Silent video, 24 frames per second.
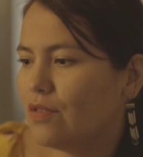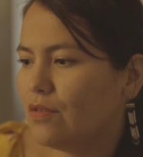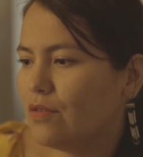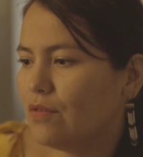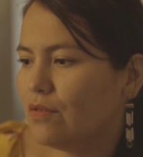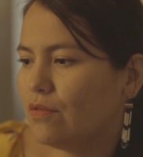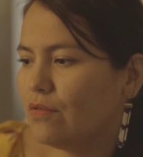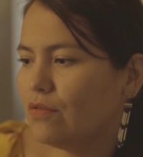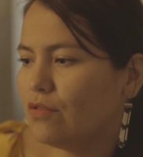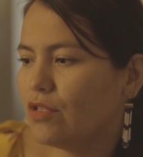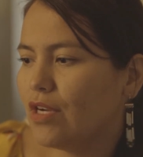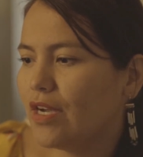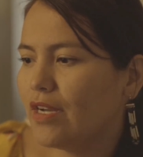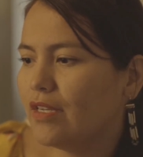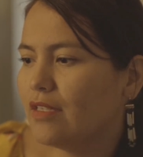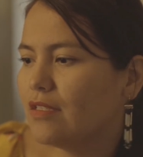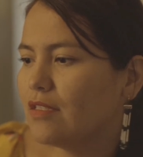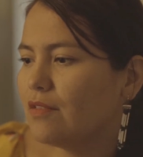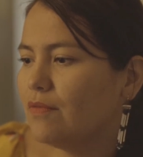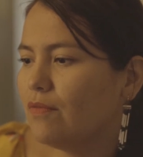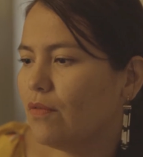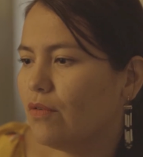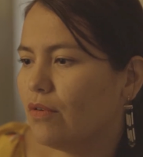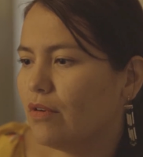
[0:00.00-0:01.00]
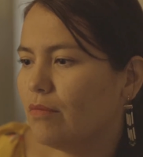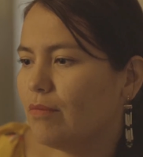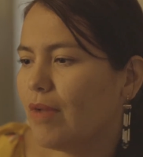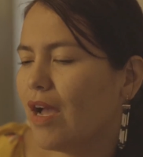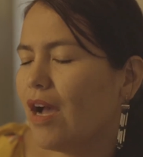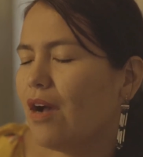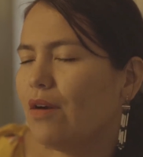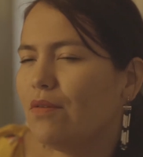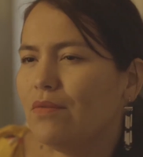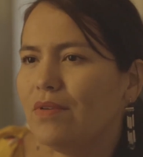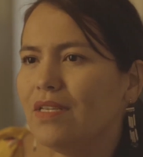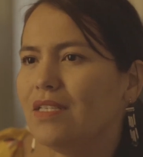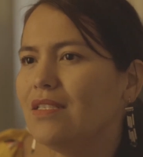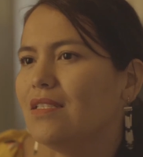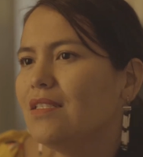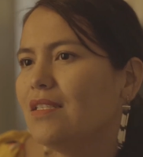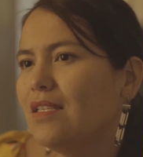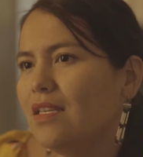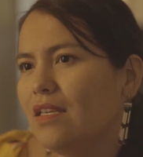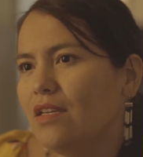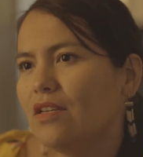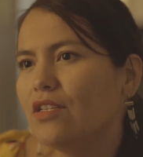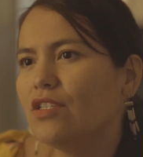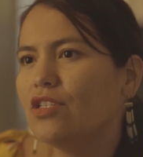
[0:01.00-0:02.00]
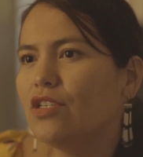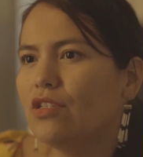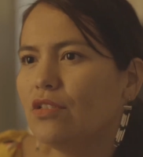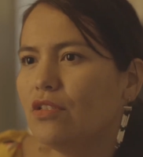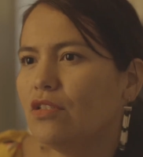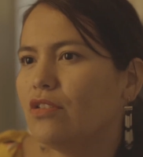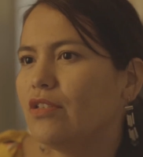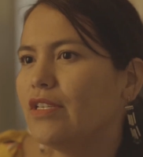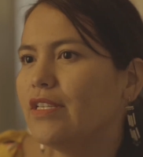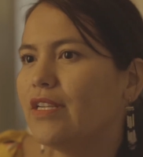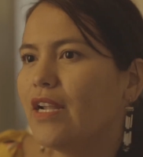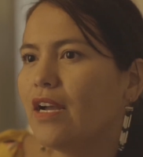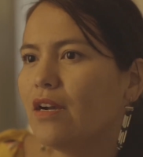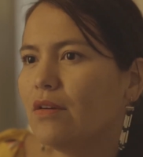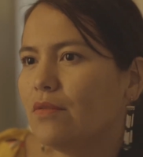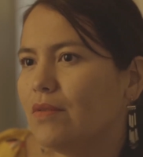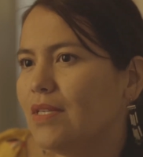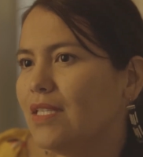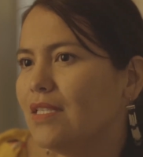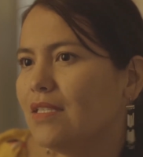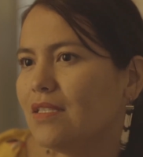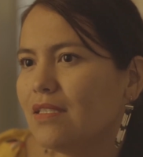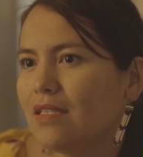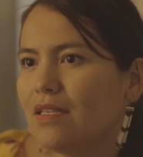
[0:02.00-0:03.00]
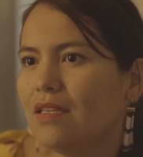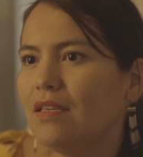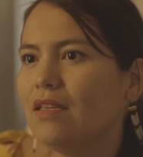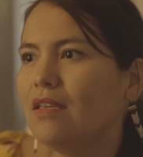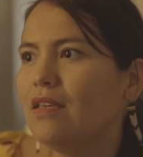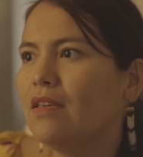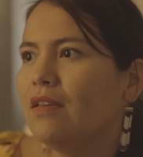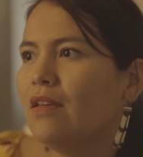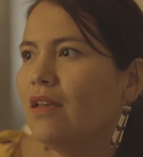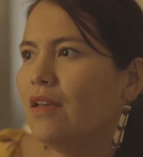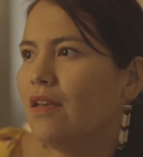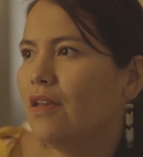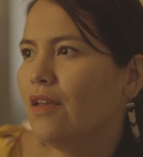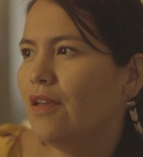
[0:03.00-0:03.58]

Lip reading: to transform how we see our children, how we see